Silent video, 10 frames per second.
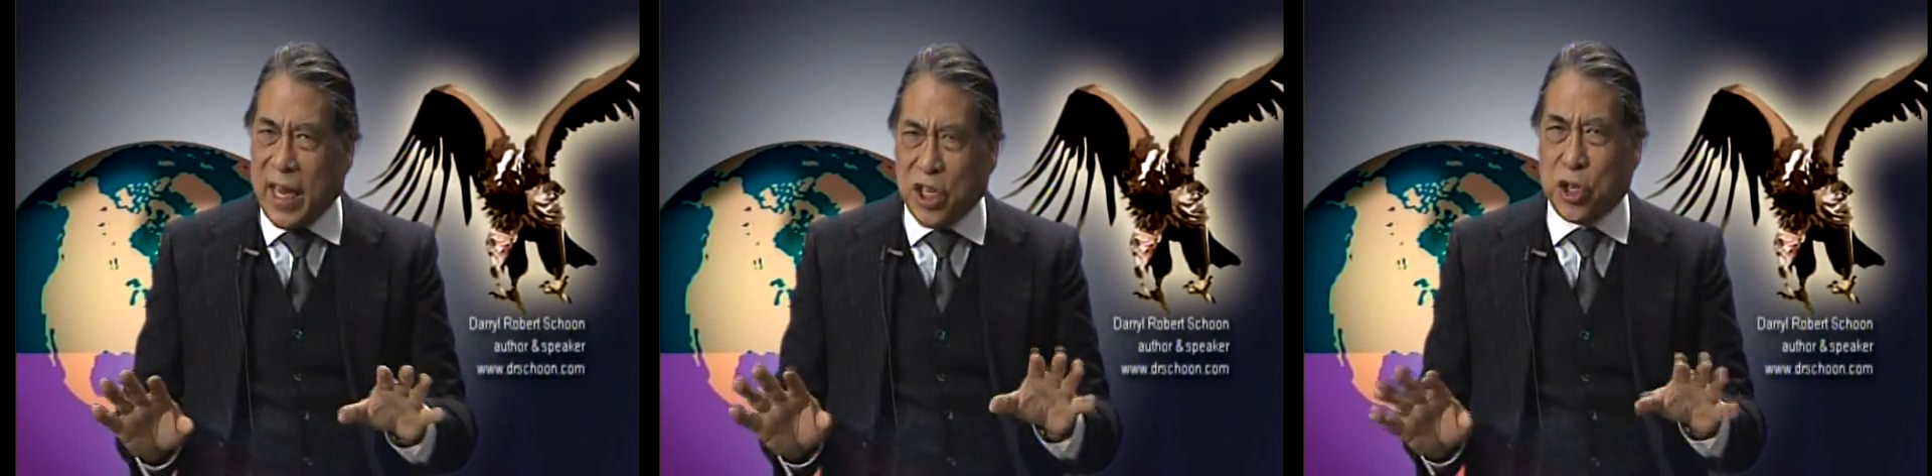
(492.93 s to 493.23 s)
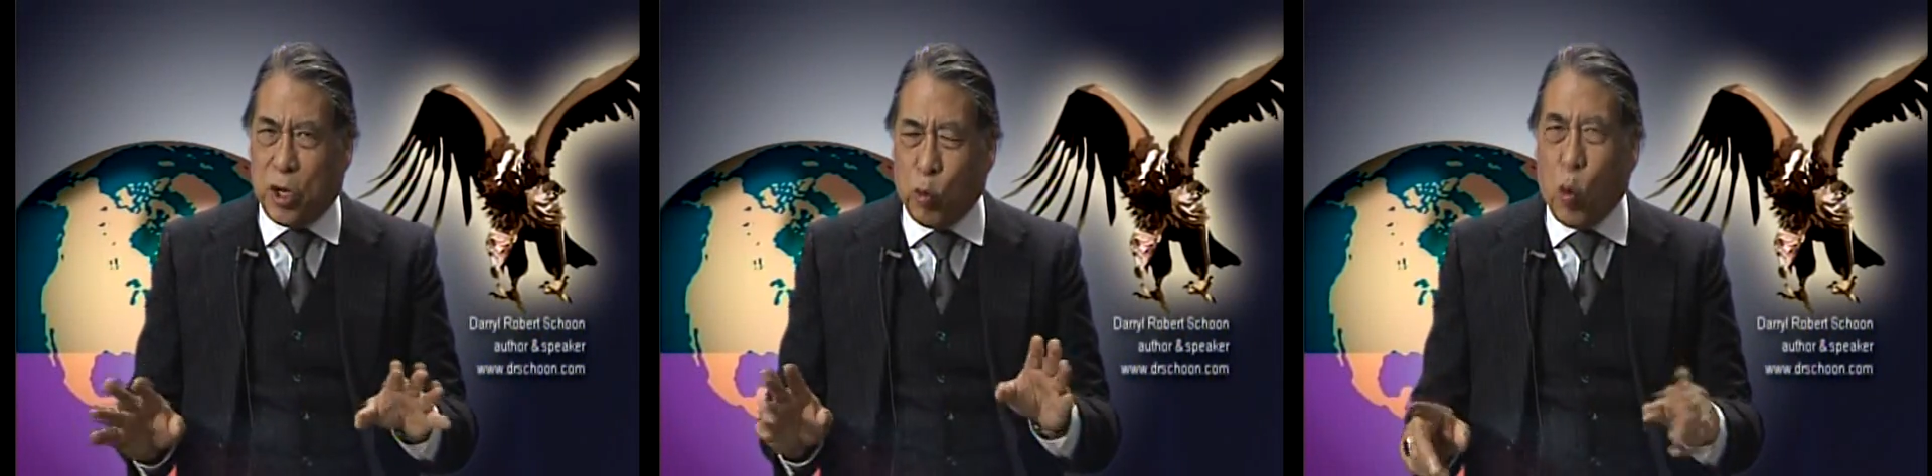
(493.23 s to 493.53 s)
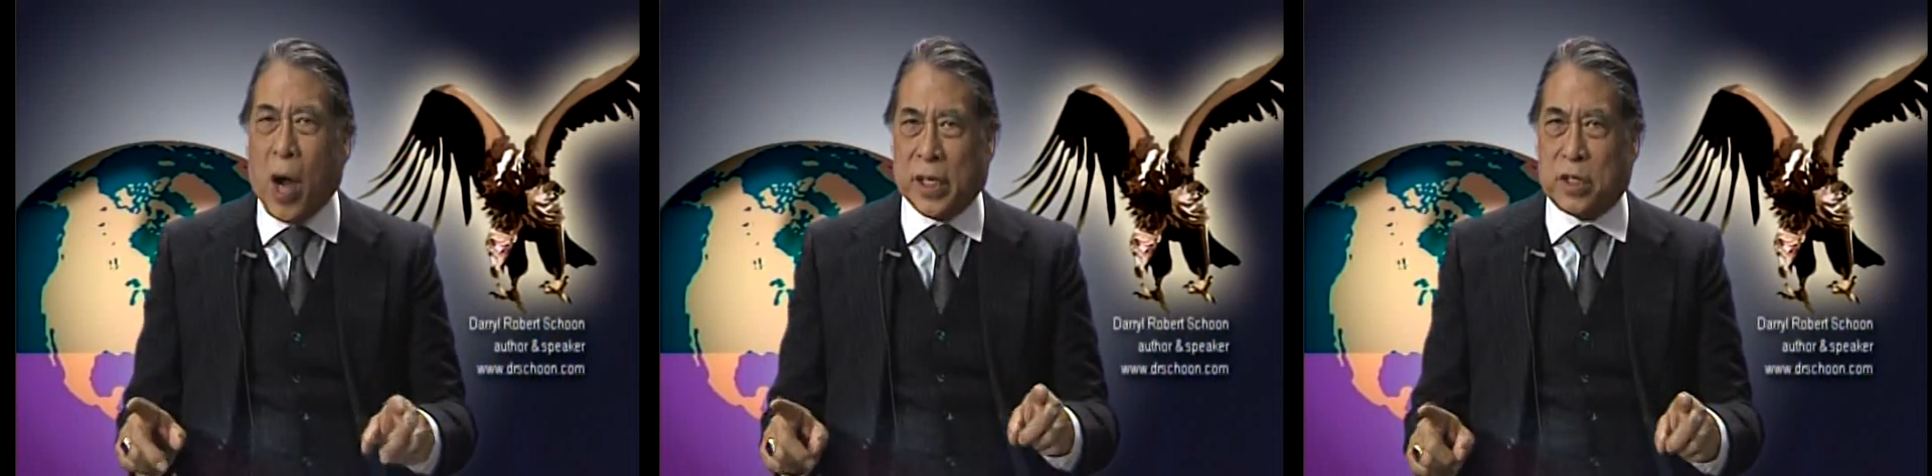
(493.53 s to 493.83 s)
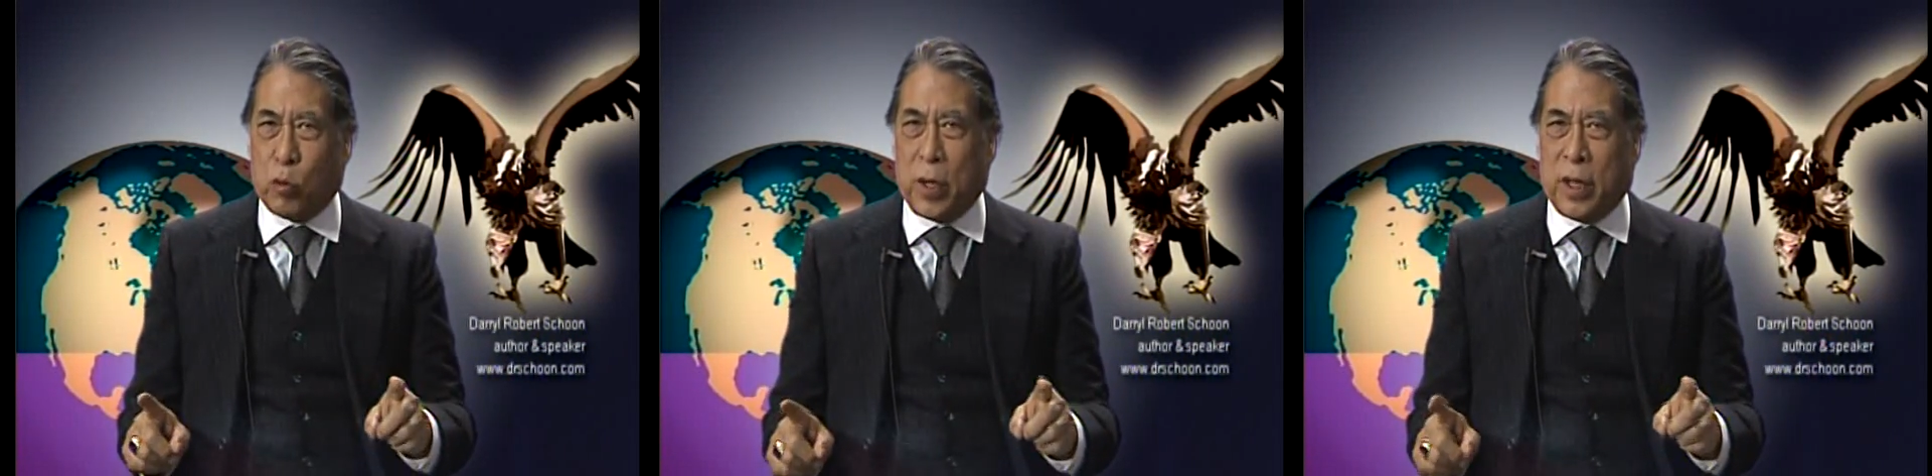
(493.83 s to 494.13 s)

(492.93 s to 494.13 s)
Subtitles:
issued it once when